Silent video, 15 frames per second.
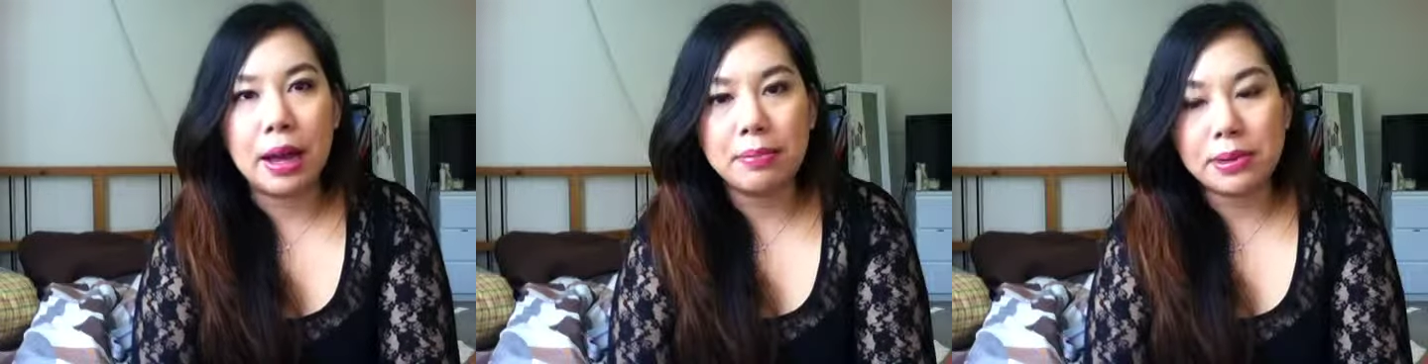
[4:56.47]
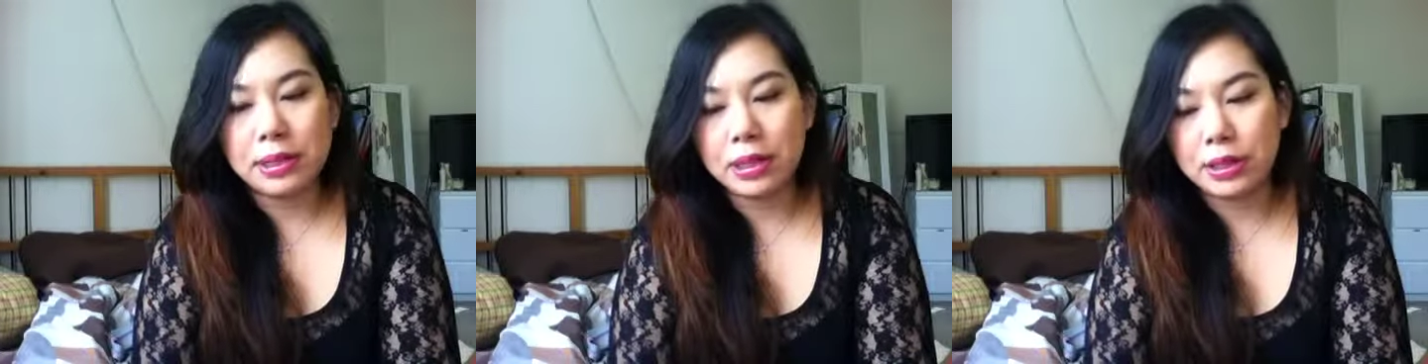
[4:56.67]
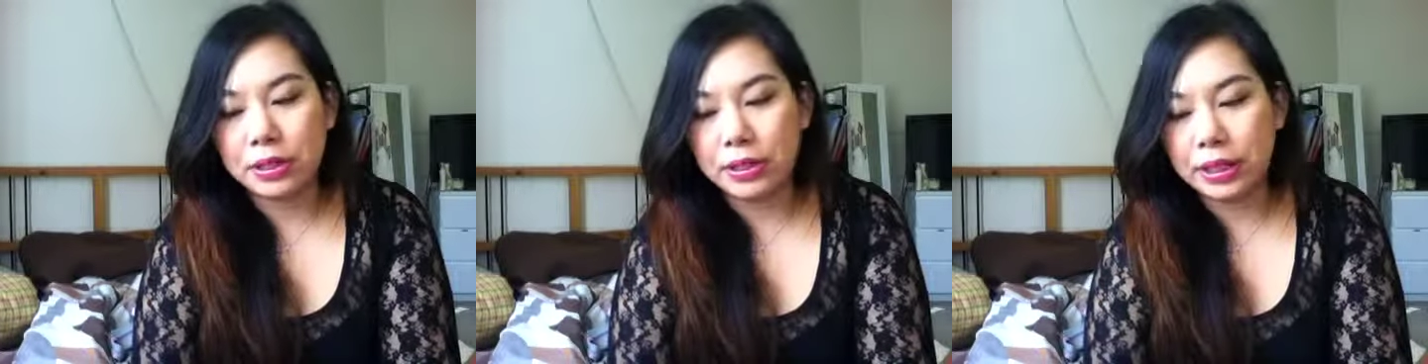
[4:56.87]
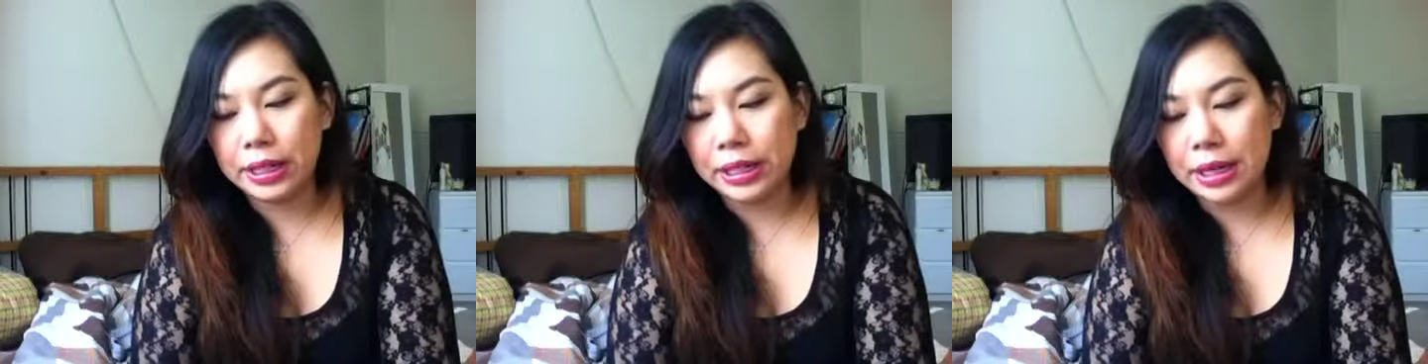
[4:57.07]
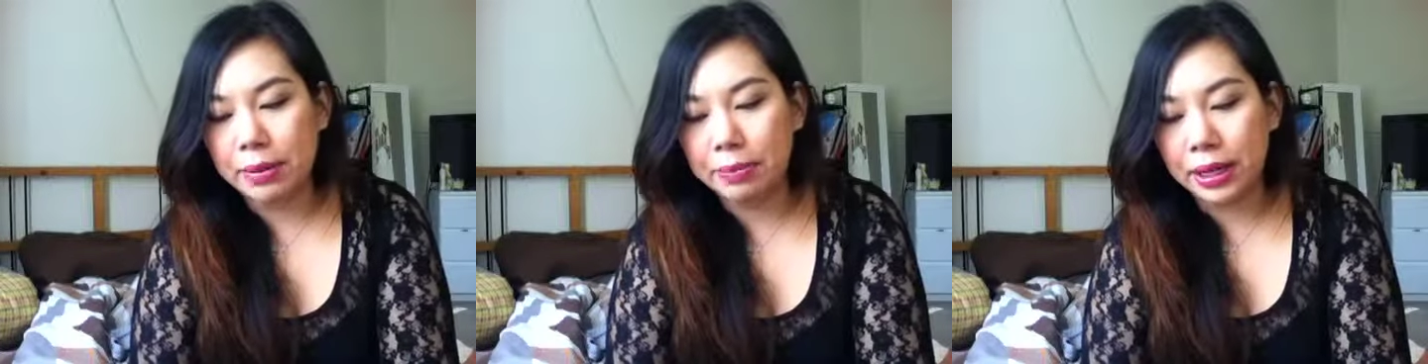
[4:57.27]

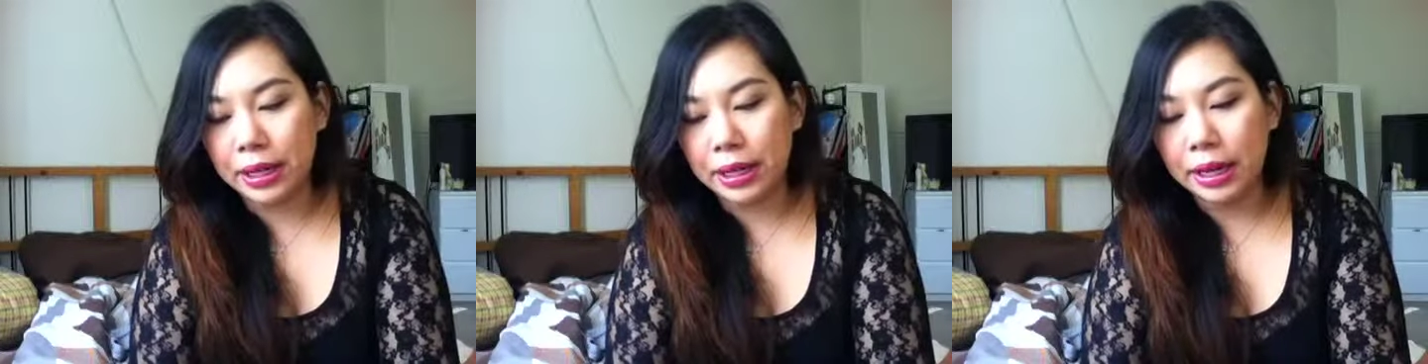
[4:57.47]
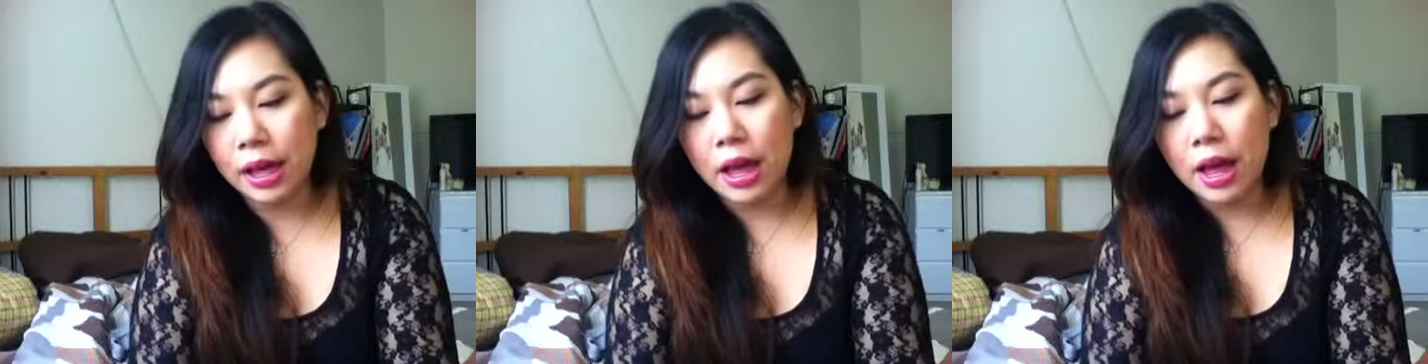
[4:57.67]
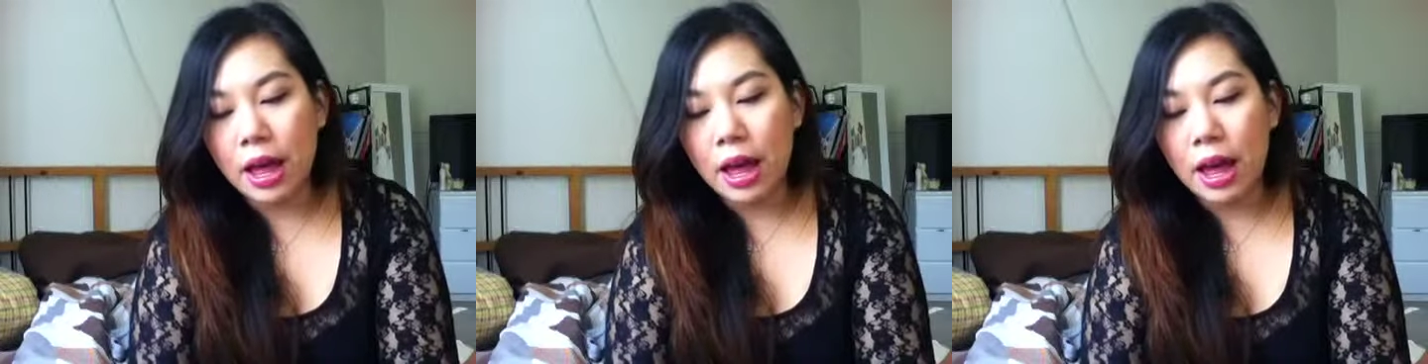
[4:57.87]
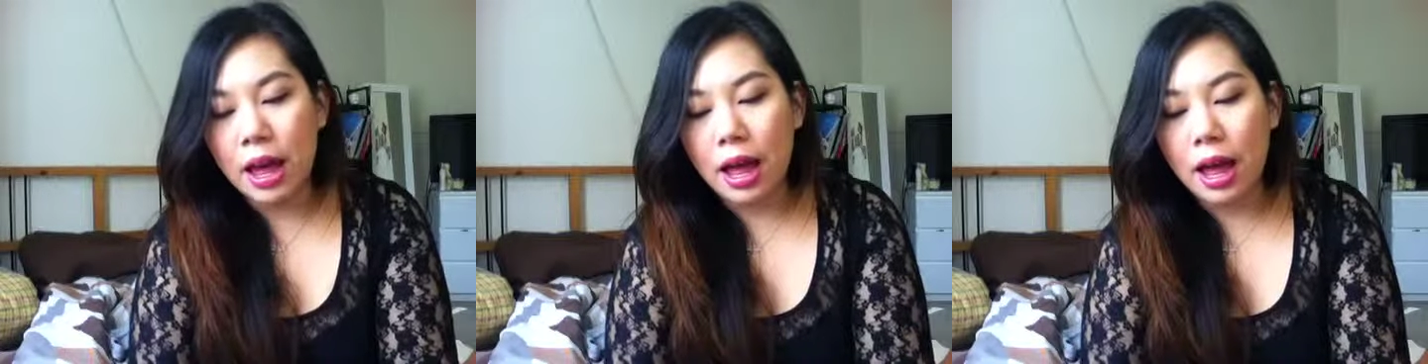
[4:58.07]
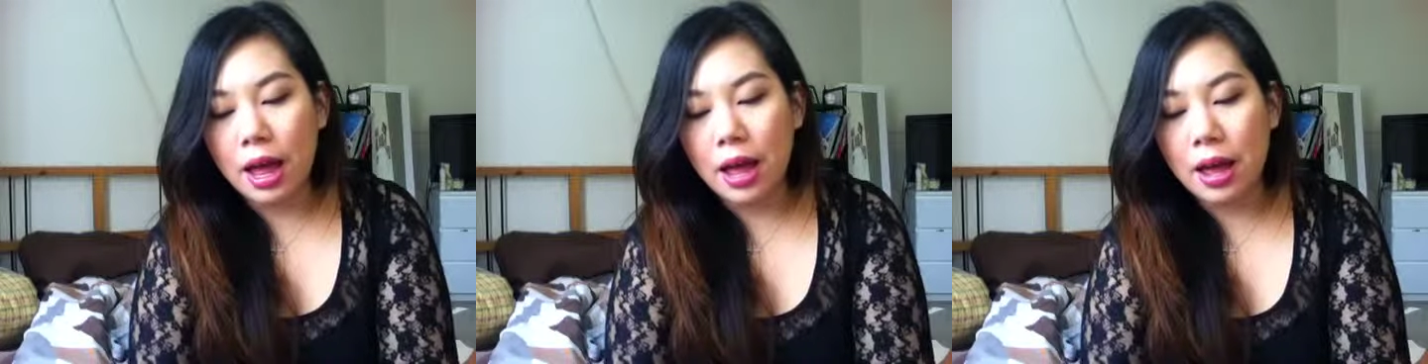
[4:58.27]
Absolutely yummy.
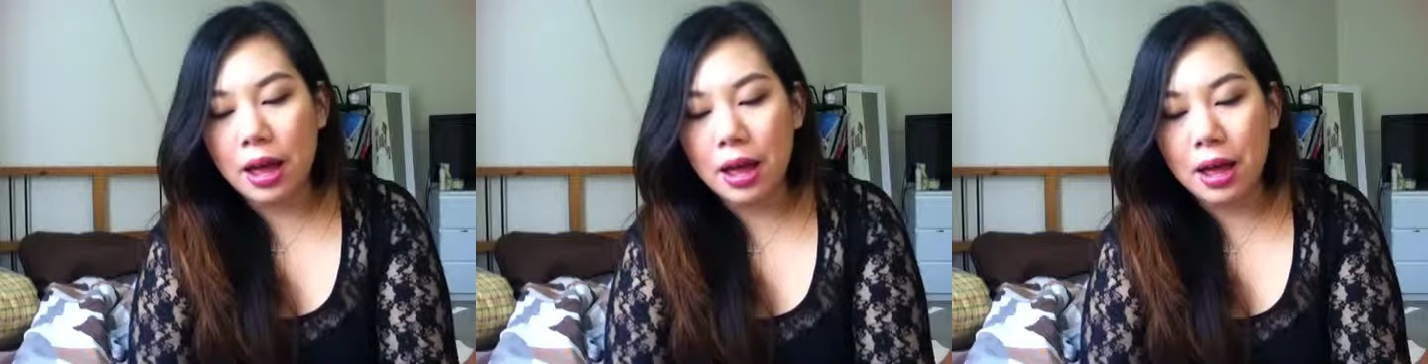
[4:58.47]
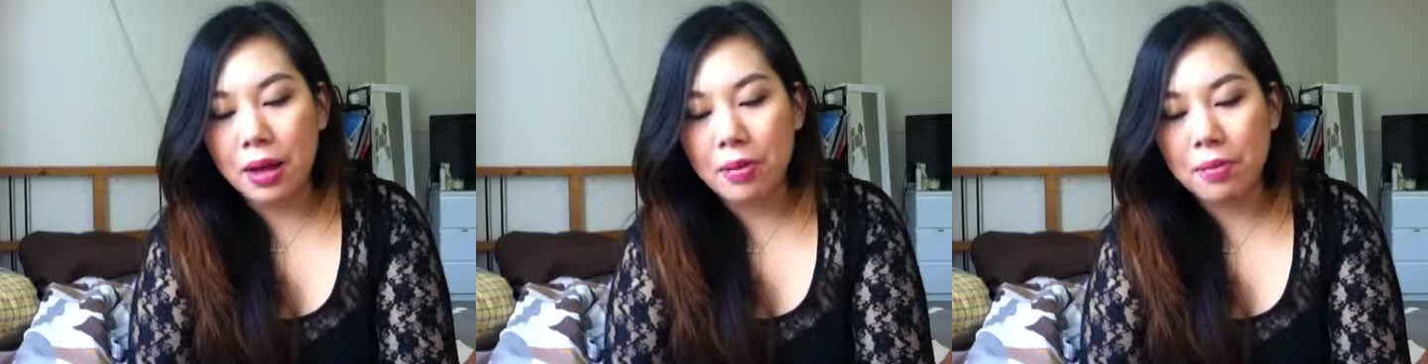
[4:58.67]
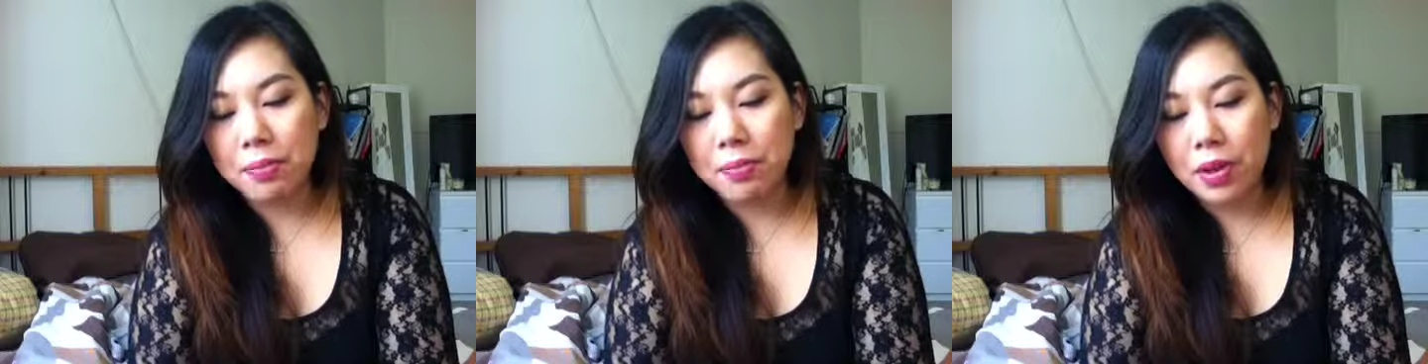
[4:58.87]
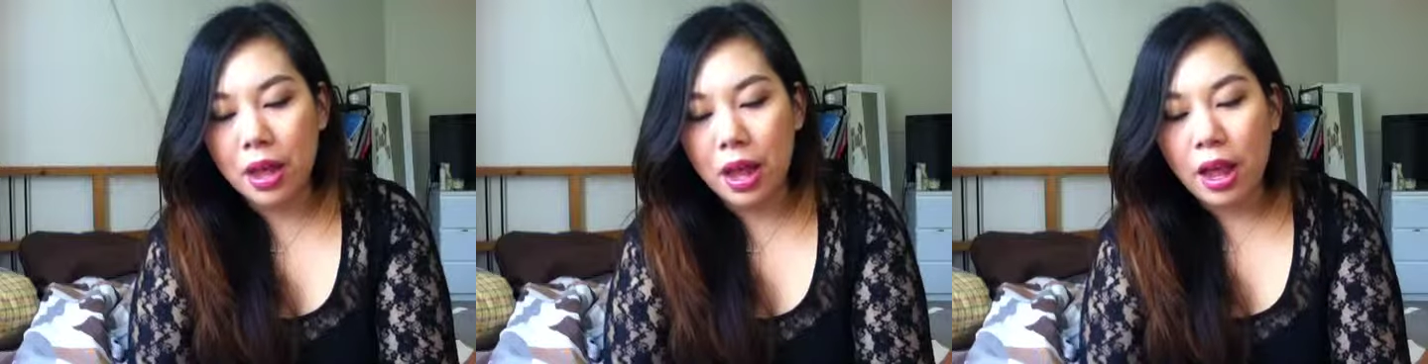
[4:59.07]
Um,